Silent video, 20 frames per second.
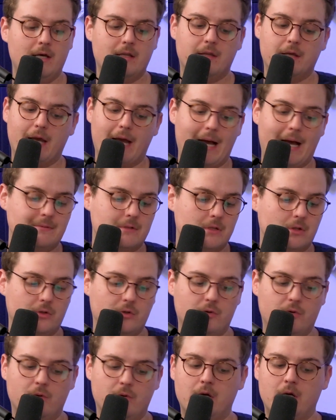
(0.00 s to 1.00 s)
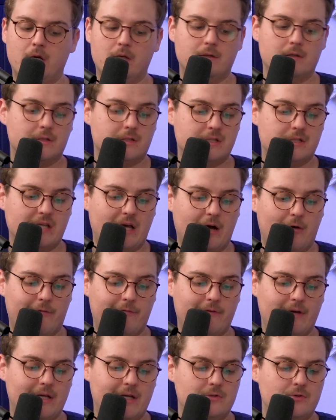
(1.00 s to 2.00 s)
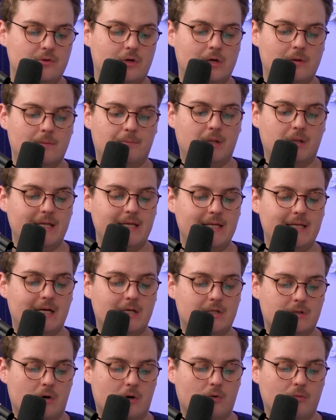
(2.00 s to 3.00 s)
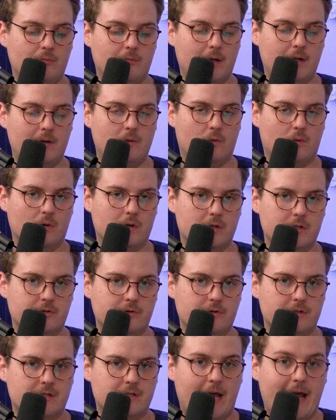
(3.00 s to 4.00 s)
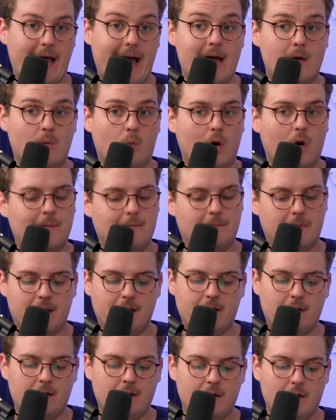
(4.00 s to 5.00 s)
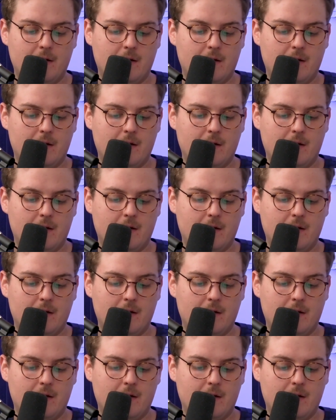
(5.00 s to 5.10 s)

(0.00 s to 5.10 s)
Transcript: the absolute, the self, and to complete atonement, or as you could say, at one ment,